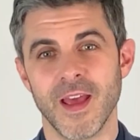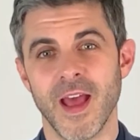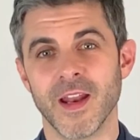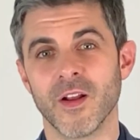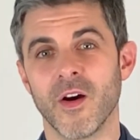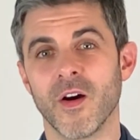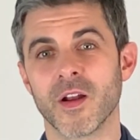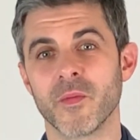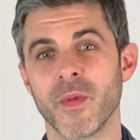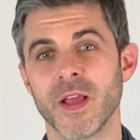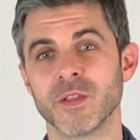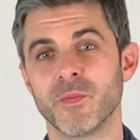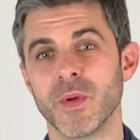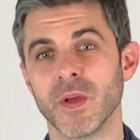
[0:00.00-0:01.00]
and it
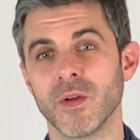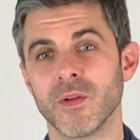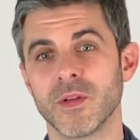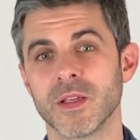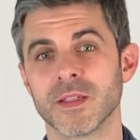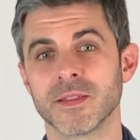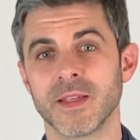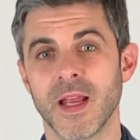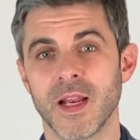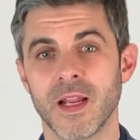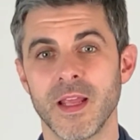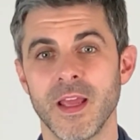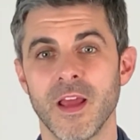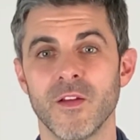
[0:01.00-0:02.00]
automates build,
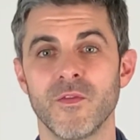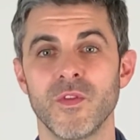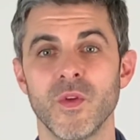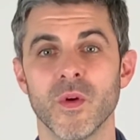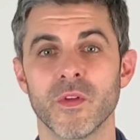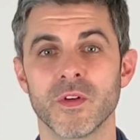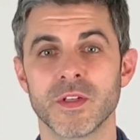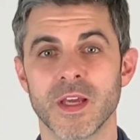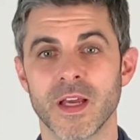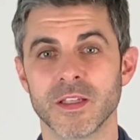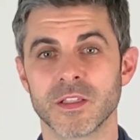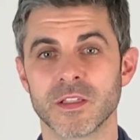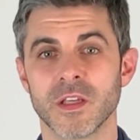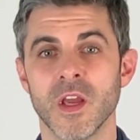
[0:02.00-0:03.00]
sanity, and few other
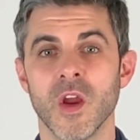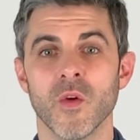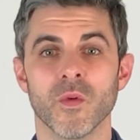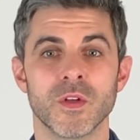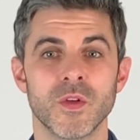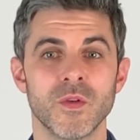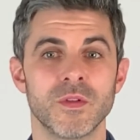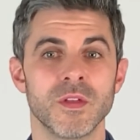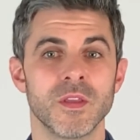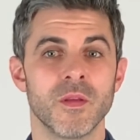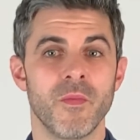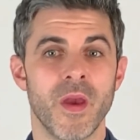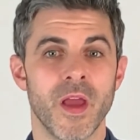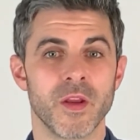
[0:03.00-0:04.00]
tests, reducing the
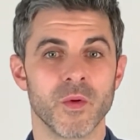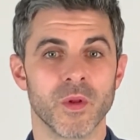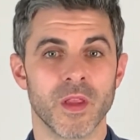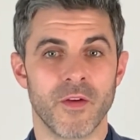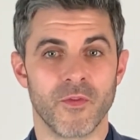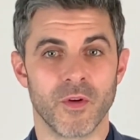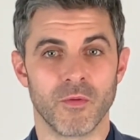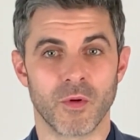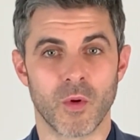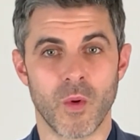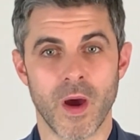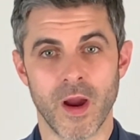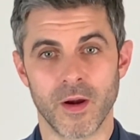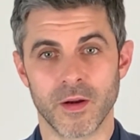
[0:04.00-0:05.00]
manual effort
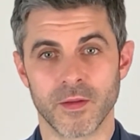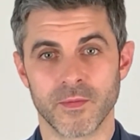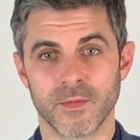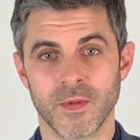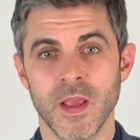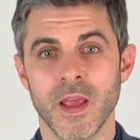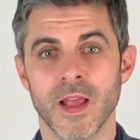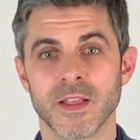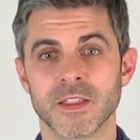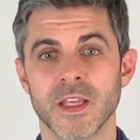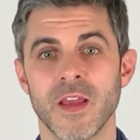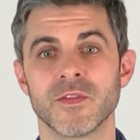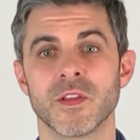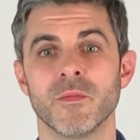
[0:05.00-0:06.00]
required. It
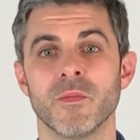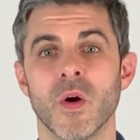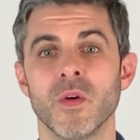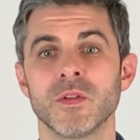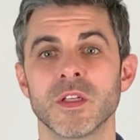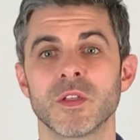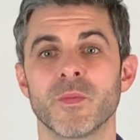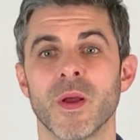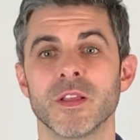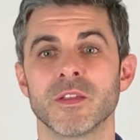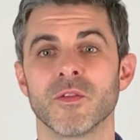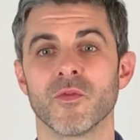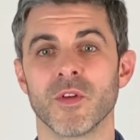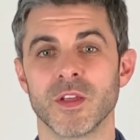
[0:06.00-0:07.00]
saves the most
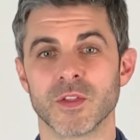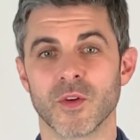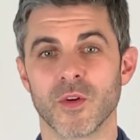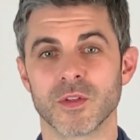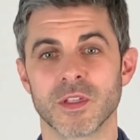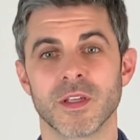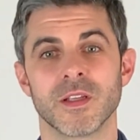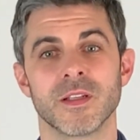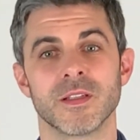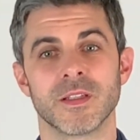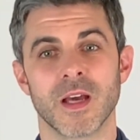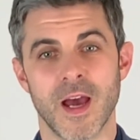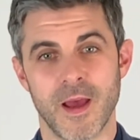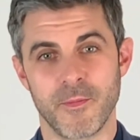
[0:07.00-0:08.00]
expensive resource,
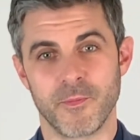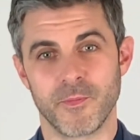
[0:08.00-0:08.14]
time.